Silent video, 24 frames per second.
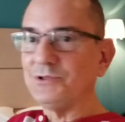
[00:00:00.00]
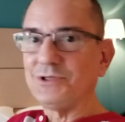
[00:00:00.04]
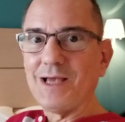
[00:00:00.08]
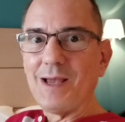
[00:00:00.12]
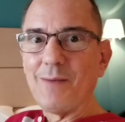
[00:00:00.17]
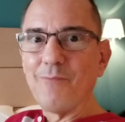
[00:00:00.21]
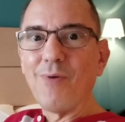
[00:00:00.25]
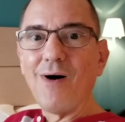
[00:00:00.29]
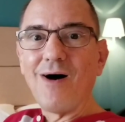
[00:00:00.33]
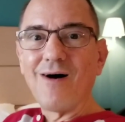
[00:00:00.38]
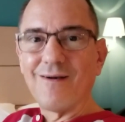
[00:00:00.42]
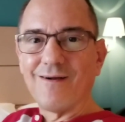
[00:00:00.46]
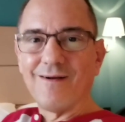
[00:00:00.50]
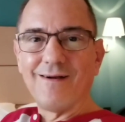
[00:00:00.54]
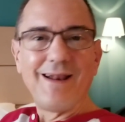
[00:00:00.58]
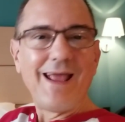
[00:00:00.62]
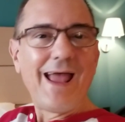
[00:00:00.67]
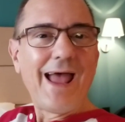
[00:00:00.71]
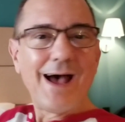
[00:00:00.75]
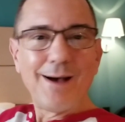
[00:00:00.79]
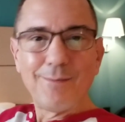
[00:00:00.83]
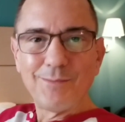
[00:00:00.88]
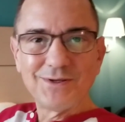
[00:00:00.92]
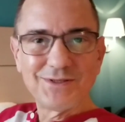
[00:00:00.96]
I bought on
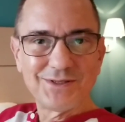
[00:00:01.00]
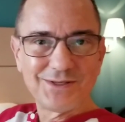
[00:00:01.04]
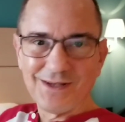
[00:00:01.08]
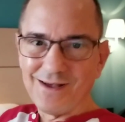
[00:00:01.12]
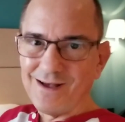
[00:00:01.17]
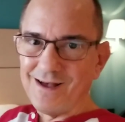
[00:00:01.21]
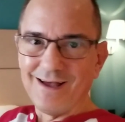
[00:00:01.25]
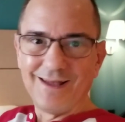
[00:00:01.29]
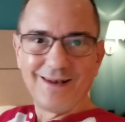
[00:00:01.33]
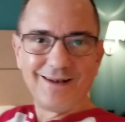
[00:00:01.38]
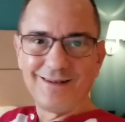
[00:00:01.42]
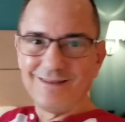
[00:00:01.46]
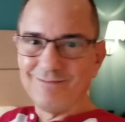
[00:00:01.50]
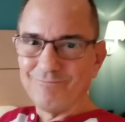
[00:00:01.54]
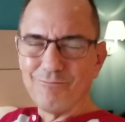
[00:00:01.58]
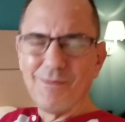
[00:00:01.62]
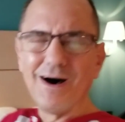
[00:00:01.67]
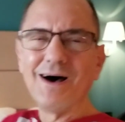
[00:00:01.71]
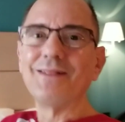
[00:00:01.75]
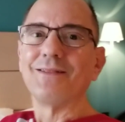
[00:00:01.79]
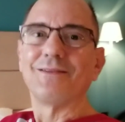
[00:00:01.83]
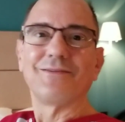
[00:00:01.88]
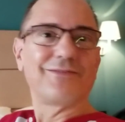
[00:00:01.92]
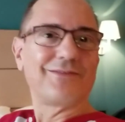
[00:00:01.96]
Amazon
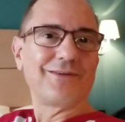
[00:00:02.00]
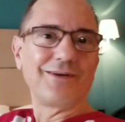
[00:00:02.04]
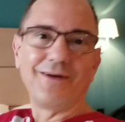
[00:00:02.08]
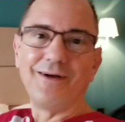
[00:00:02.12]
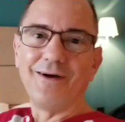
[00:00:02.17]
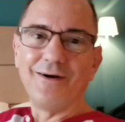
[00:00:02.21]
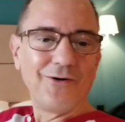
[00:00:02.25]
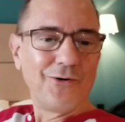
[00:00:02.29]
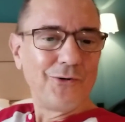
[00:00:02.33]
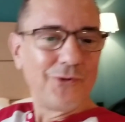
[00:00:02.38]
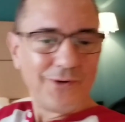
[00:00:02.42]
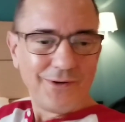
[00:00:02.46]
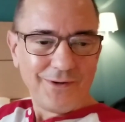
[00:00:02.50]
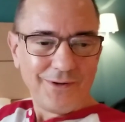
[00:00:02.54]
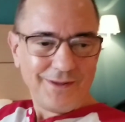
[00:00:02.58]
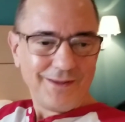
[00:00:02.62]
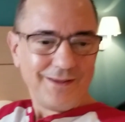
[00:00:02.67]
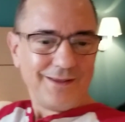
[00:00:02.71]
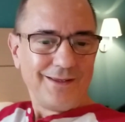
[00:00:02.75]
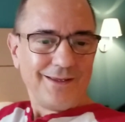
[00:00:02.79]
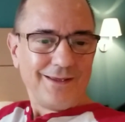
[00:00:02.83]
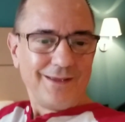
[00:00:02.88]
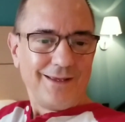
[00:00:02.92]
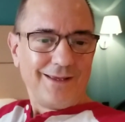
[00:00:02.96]
months ago,
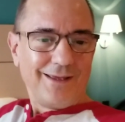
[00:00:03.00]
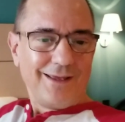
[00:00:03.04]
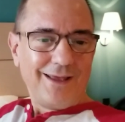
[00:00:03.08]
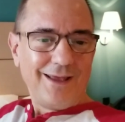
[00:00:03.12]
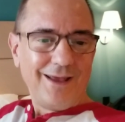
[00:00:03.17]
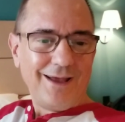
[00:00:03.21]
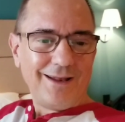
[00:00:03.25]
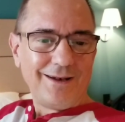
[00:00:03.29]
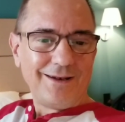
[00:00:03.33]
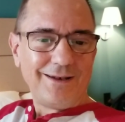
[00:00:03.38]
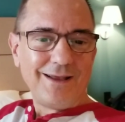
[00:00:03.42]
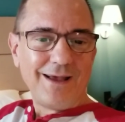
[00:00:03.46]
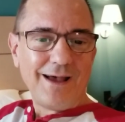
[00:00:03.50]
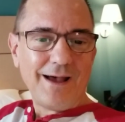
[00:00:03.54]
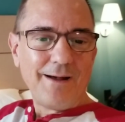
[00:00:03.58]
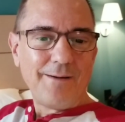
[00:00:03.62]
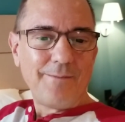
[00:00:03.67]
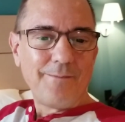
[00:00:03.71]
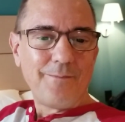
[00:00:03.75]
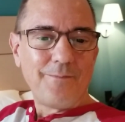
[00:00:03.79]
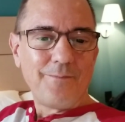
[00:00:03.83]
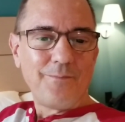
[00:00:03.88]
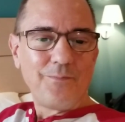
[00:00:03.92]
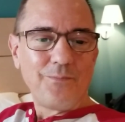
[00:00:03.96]
and
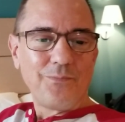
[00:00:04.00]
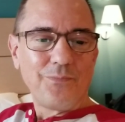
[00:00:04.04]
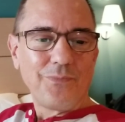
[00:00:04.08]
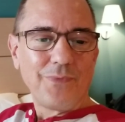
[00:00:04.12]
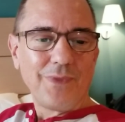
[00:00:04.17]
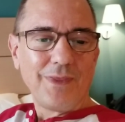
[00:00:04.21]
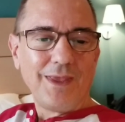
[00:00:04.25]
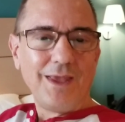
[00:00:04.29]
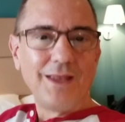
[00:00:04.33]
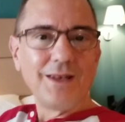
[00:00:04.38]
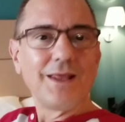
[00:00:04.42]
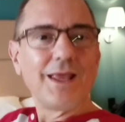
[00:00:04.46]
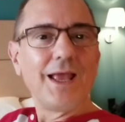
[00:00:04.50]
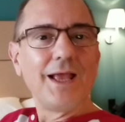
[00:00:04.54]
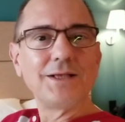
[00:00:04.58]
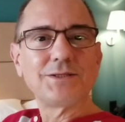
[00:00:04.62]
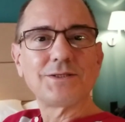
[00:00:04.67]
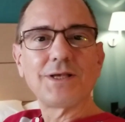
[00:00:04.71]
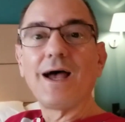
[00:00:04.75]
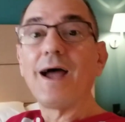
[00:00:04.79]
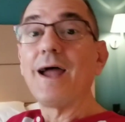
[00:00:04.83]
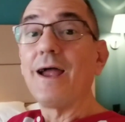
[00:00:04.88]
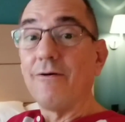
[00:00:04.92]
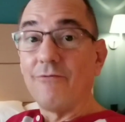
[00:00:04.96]
um, in case
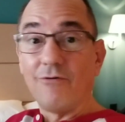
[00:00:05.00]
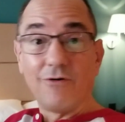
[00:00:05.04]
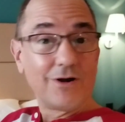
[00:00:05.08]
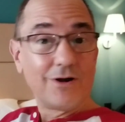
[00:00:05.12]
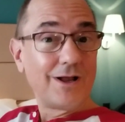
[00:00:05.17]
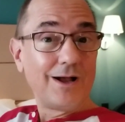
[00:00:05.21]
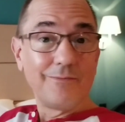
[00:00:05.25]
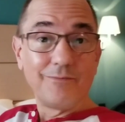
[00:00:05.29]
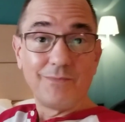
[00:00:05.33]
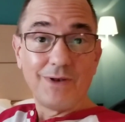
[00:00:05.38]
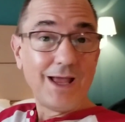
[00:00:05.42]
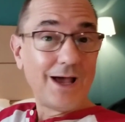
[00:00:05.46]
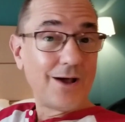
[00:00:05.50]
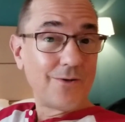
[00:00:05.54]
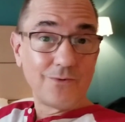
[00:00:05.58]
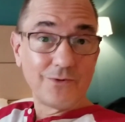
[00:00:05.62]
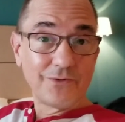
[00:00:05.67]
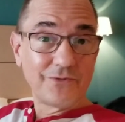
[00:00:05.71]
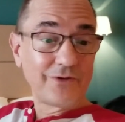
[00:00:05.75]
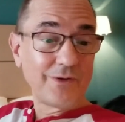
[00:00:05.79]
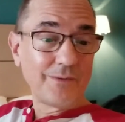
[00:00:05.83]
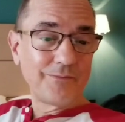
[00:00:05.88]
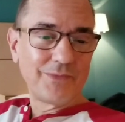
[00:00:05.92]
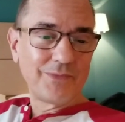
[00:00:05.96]
I ever come down
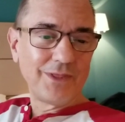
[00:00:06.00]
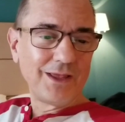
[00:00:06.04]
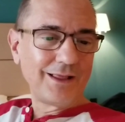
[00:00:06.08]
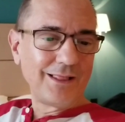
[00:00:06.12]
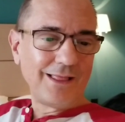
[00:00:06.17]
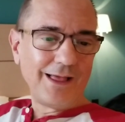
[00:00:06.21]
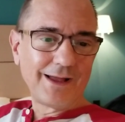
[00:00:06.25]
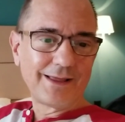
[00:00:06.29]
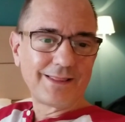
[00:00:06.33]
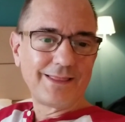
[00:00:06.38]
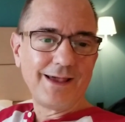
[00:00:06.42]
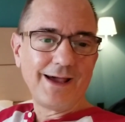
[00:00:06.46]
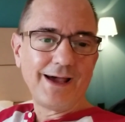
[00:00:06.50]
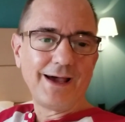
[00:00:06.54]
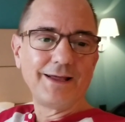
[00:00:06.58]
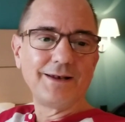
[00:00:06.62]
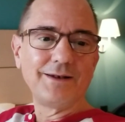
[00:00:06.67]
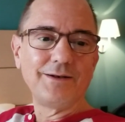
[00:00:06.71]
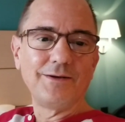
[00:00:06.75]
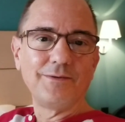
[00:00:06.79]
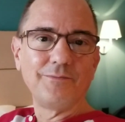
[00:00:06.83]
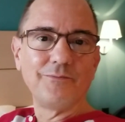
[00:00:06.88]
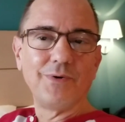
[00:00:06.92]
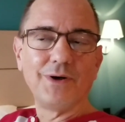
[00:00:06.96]
with something like that,
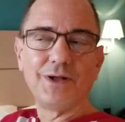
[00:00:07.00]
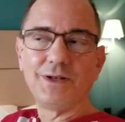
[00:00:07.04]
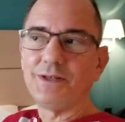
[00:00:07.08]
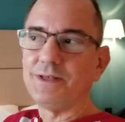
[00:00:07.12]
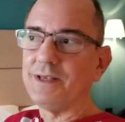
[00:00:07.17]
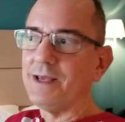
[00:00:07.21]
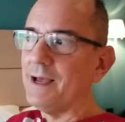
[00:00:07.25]
but.